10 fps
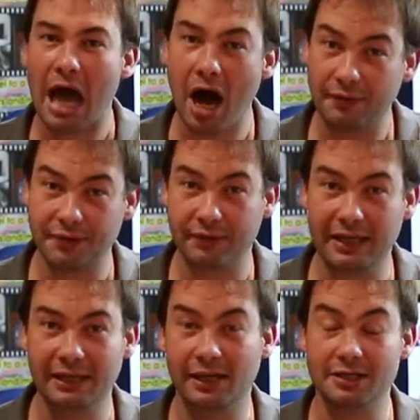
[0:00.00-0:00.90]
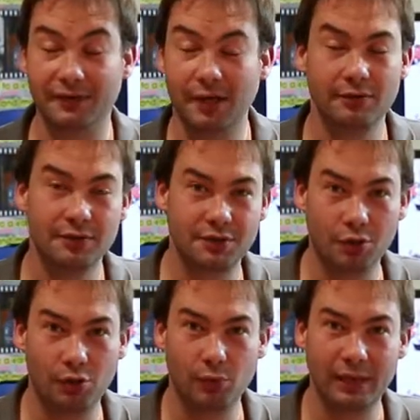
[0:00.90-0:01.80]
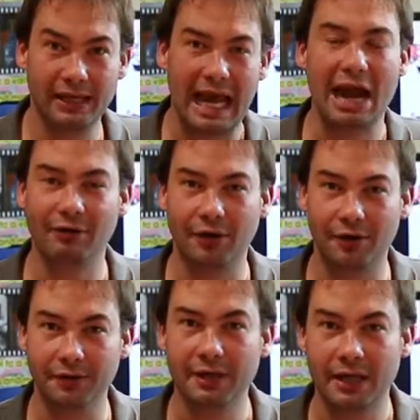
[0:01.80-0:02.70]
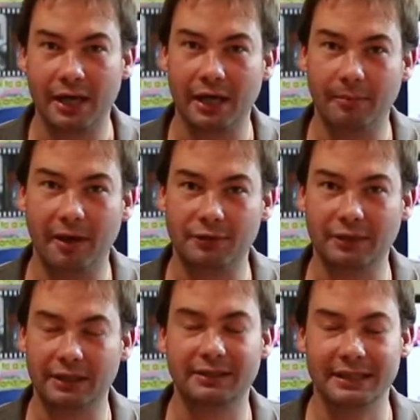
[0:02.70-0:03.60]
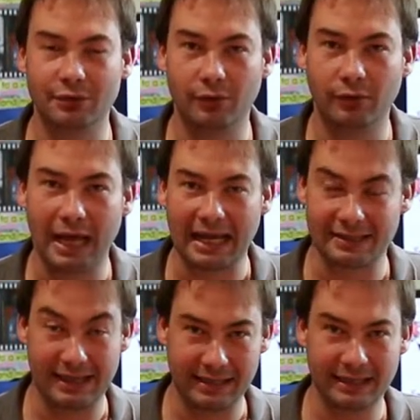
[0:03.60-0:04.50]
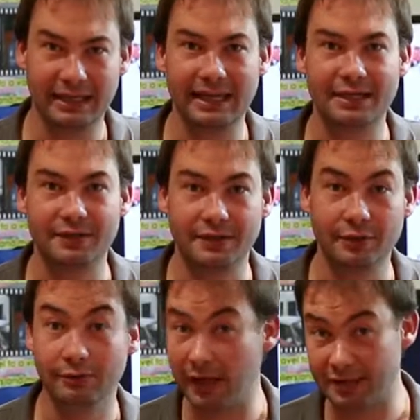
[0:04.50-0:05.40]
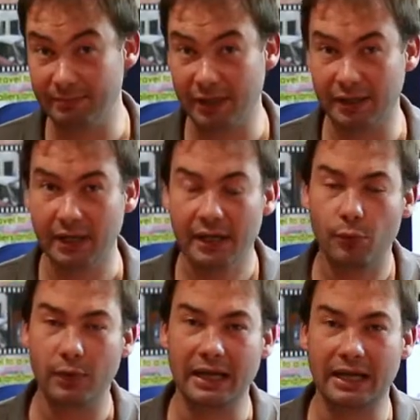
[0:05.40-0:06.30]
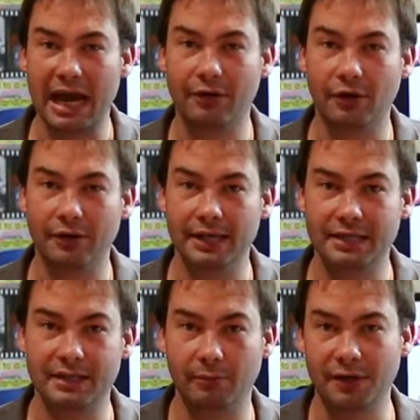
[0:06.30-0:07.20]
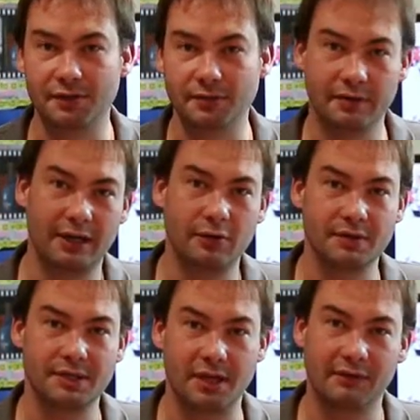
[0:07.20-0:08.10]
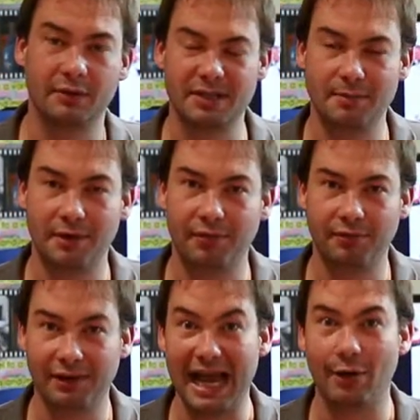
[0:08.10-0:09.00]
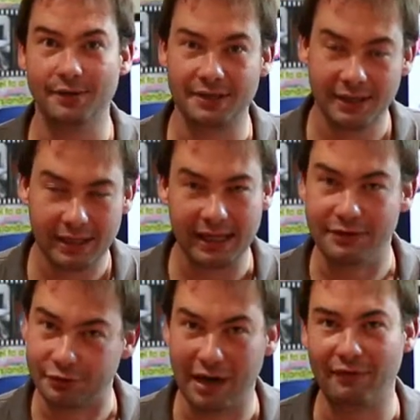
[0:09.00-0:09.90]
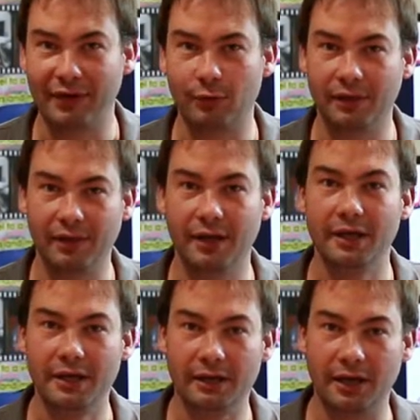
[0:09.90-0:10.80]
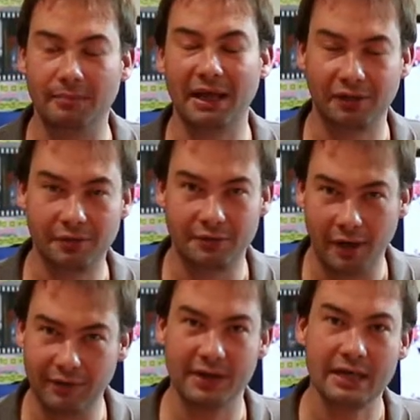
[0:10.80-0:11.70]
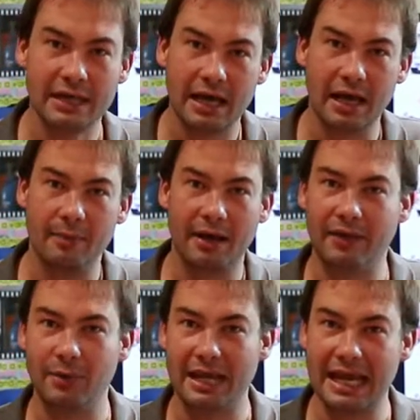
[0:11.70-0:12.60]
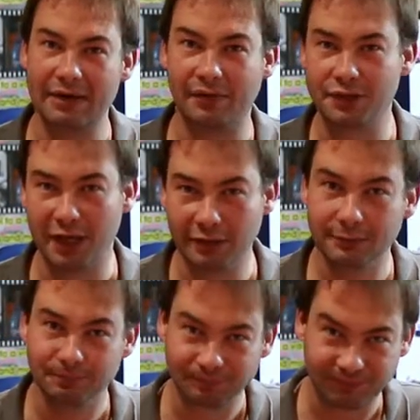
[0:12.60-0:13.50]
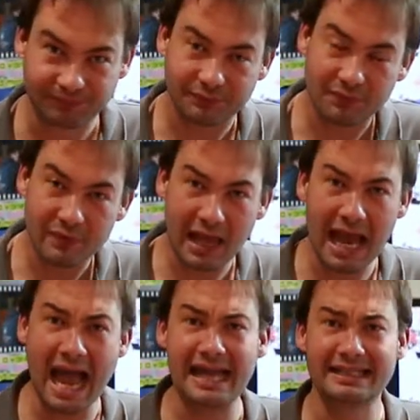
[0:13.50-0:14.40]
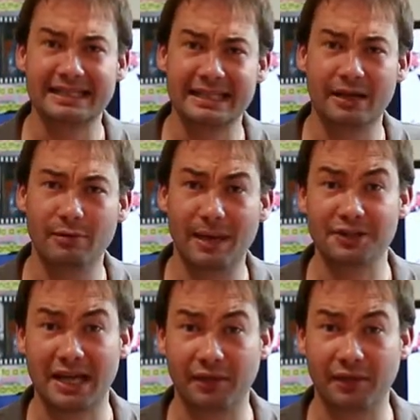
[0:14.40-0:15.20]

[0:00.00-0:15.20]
after the last video you saw, we carried on, um, after a little detour accidentally into Luxembourg, we carried on into Brussels and then got stuck for the best part of three hours in traffic with uh, young Matthew driving. Um, and then we hit the channel and uh, we managed